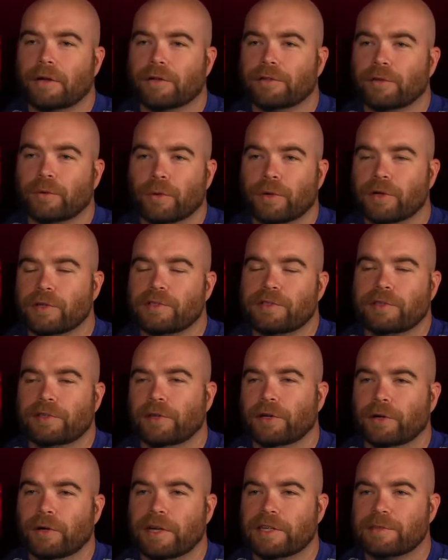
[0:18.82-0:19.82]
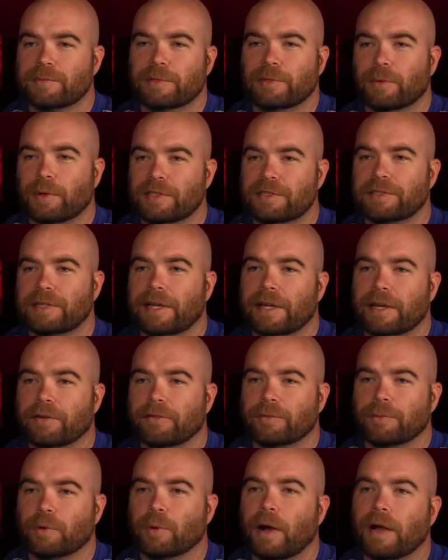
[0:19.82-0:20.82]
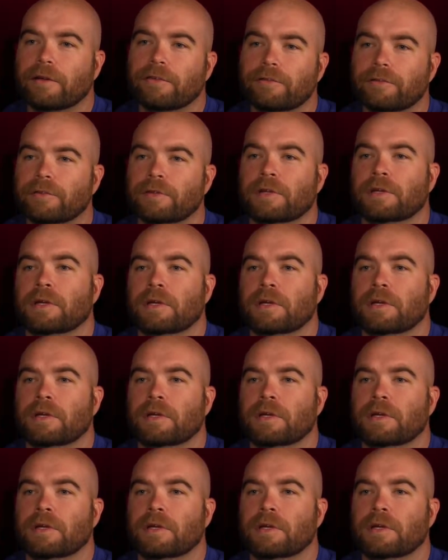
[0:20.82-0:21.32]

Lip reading: heard the words that no husband wants to hear from a wife.